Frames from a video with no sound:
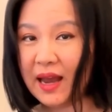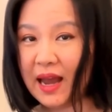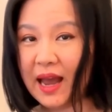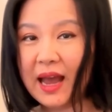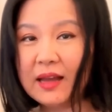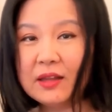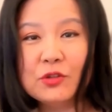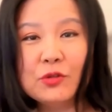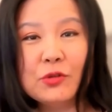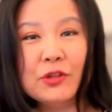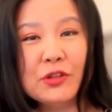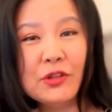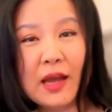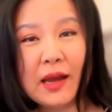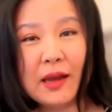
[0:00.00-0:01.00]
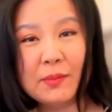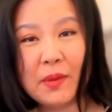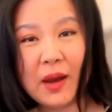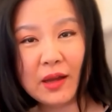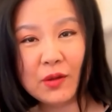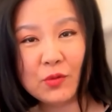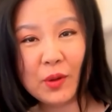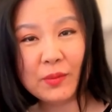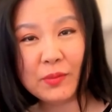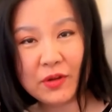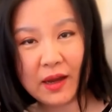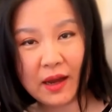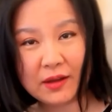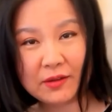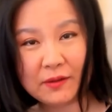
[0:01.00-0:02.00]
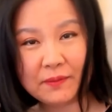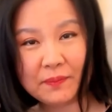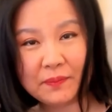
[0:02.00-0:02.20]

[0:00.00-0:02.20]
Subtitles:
head to the Study Buddy website.